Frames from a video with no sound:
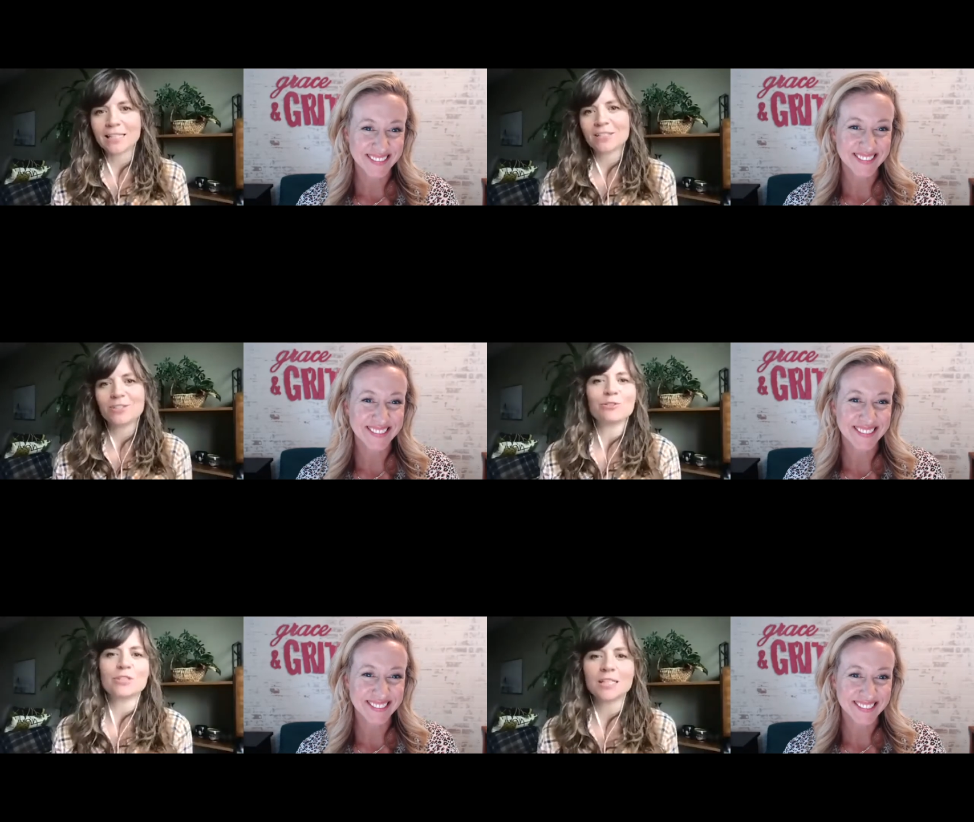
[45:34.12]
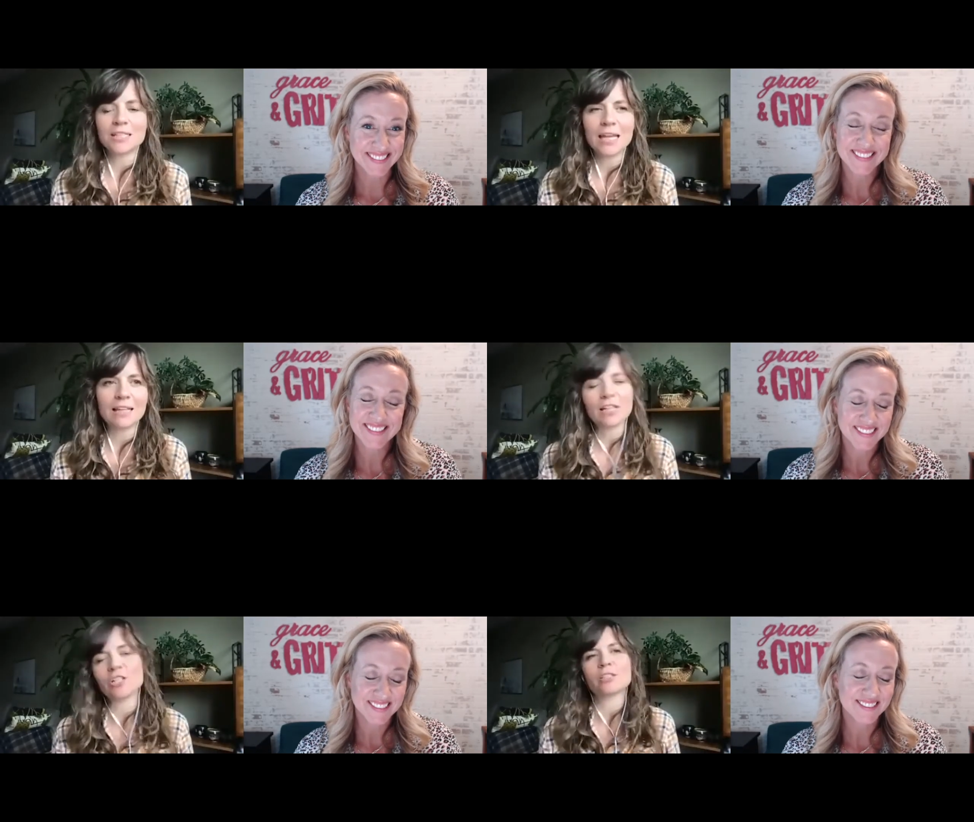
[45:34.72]
Speaker 1: there's no such thing that
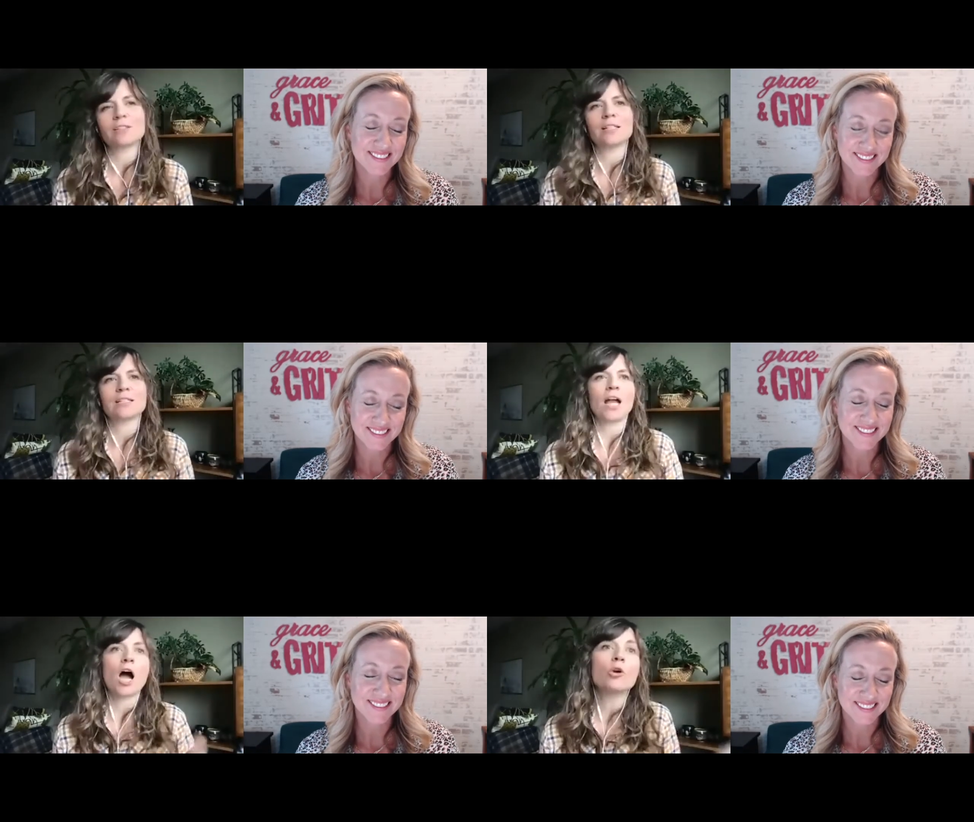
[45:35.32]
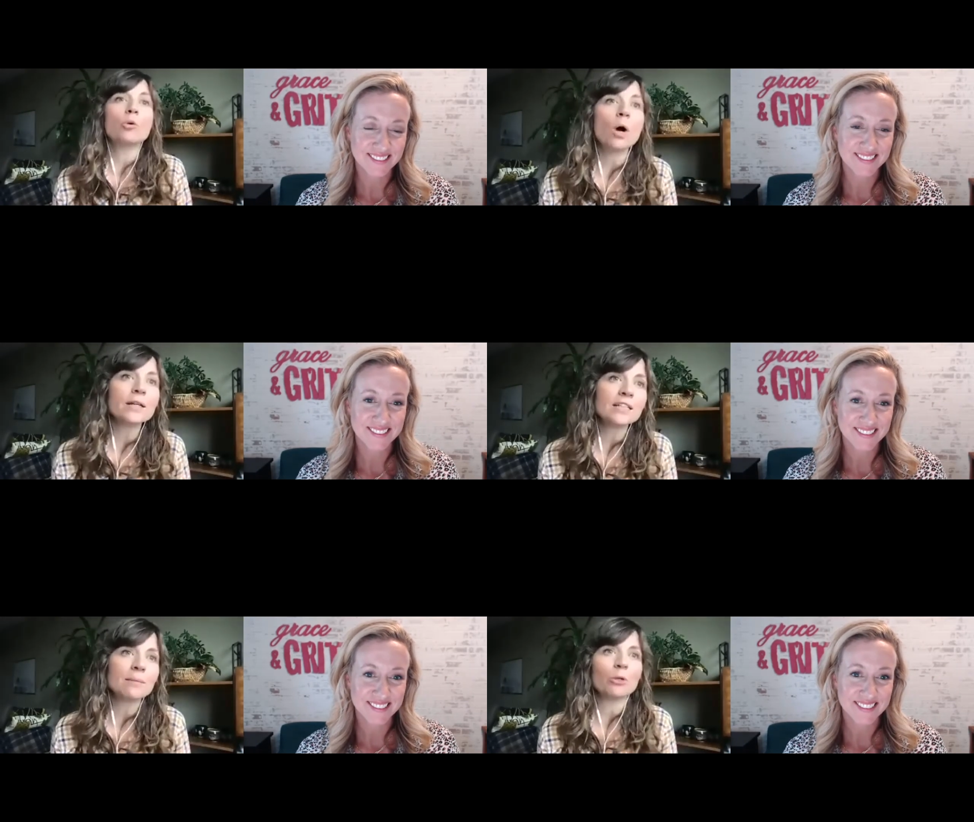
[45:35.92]
just it's like unwanted
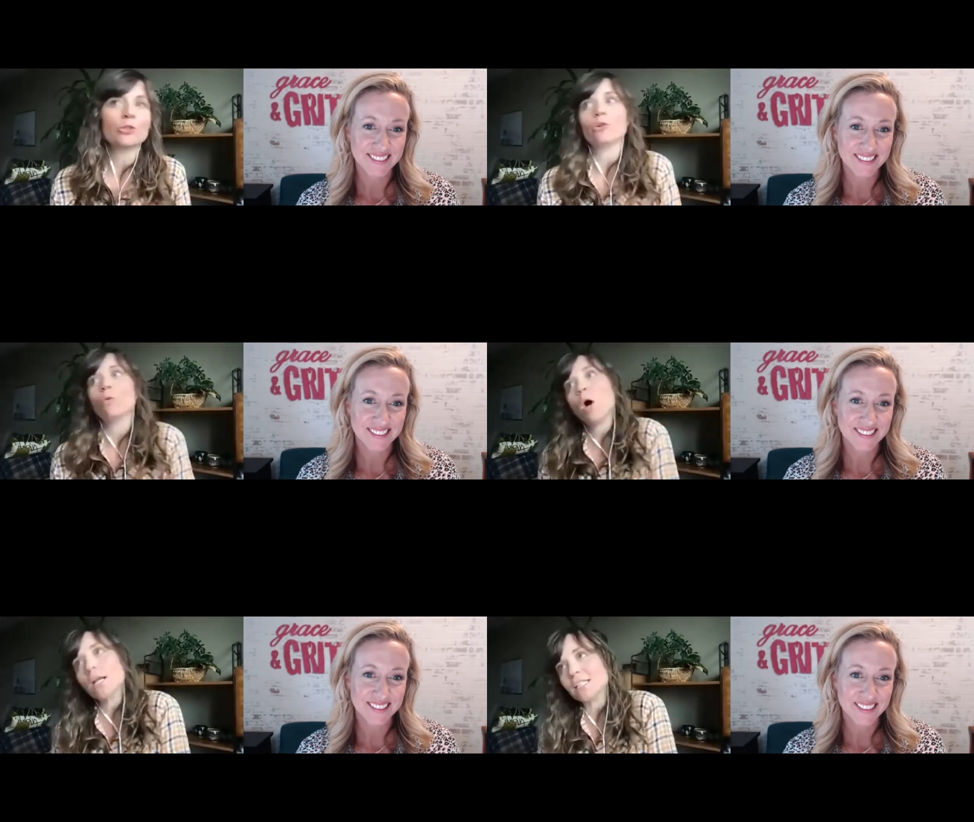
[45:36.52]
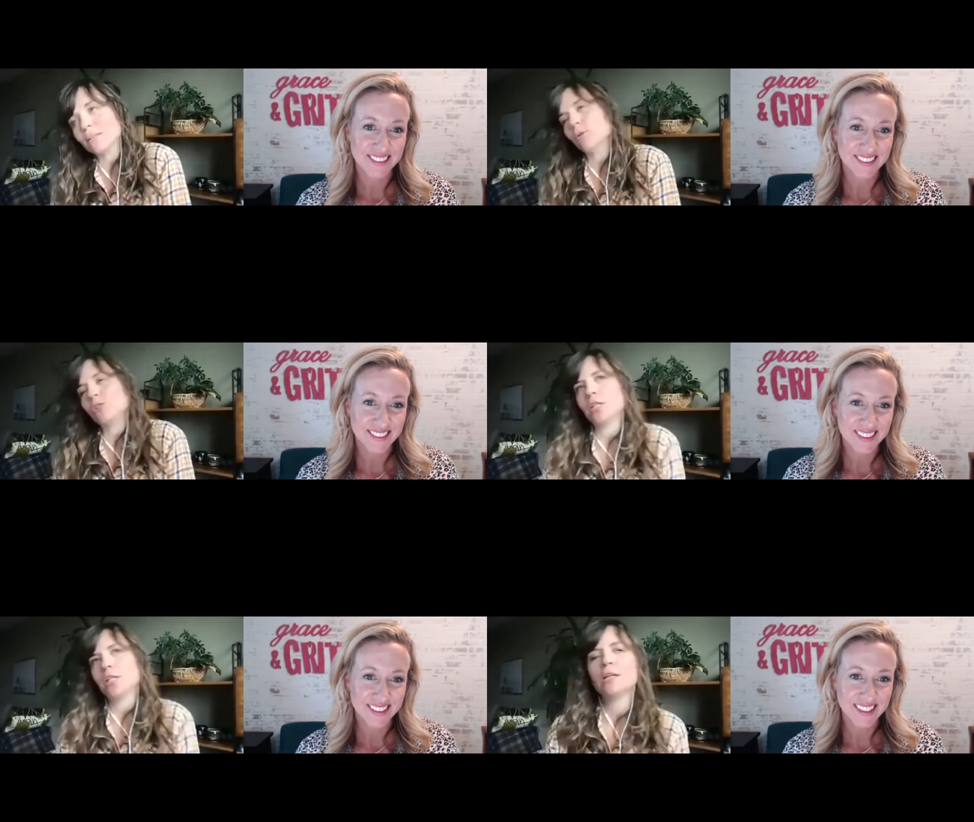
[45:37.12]
emotion or wanted emotion.
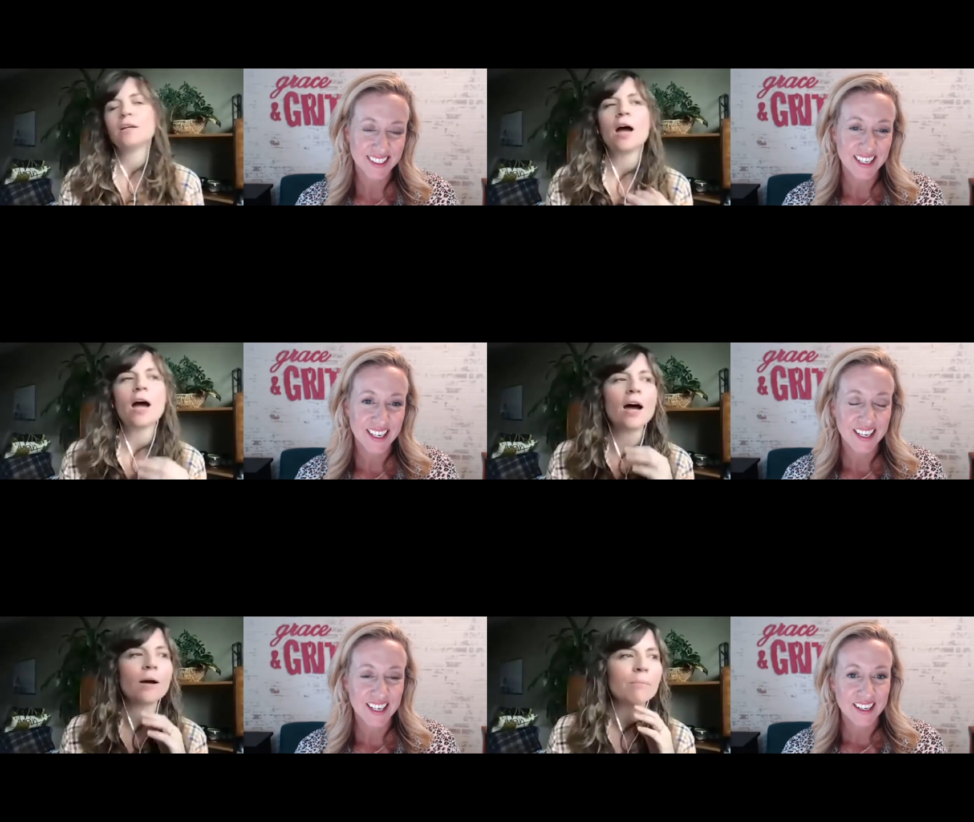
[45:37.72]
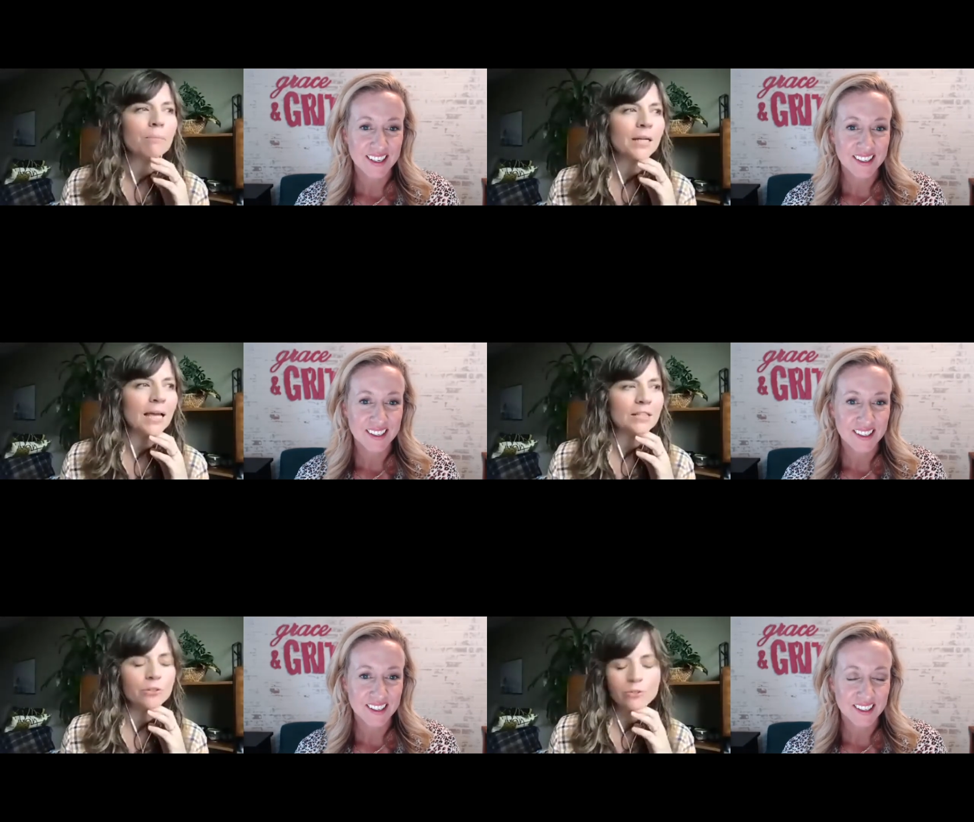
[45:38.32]
Um, but as you
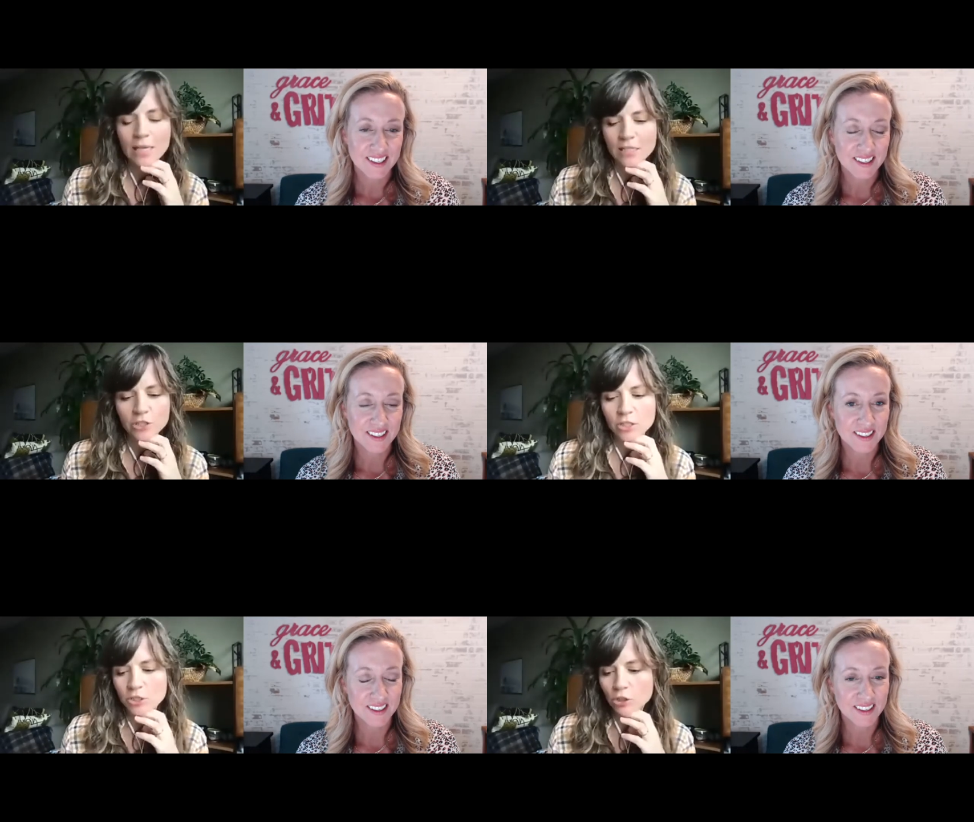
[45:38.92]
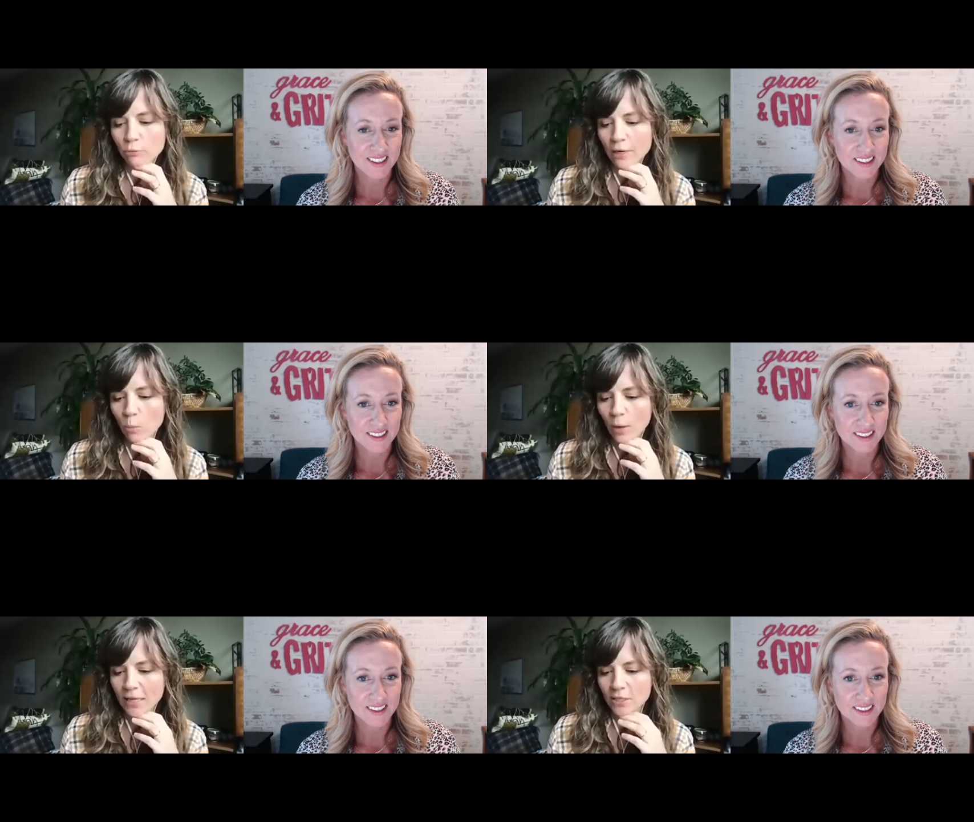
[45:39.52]
said, it's just such a great
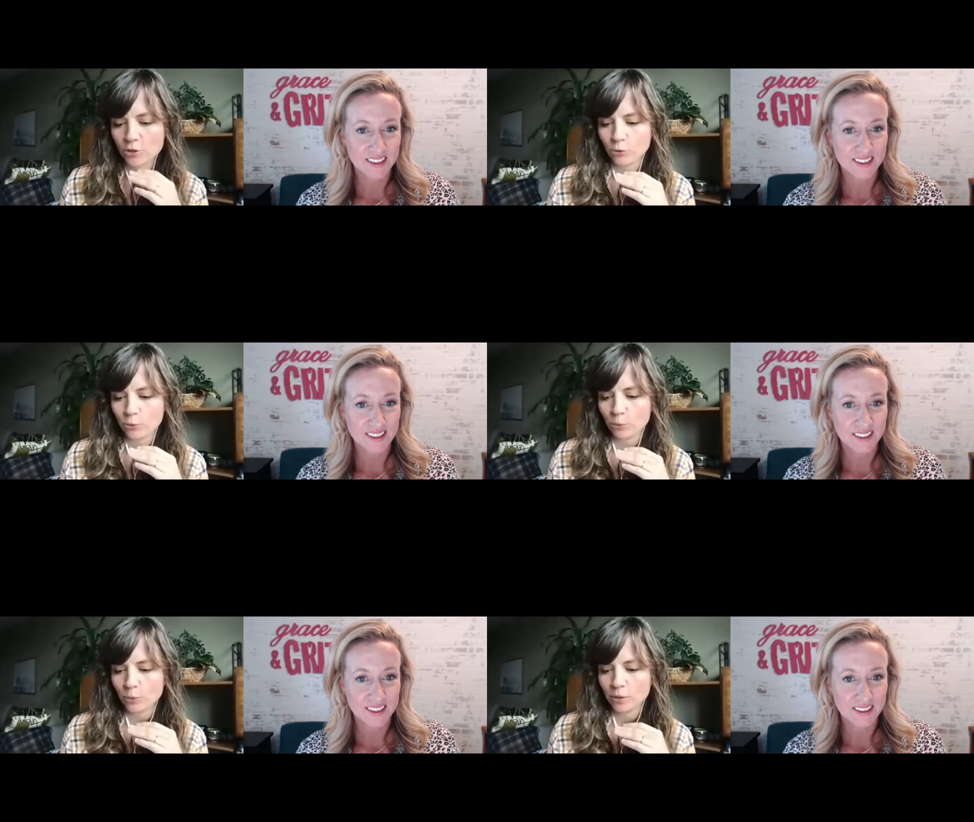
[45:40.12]
way to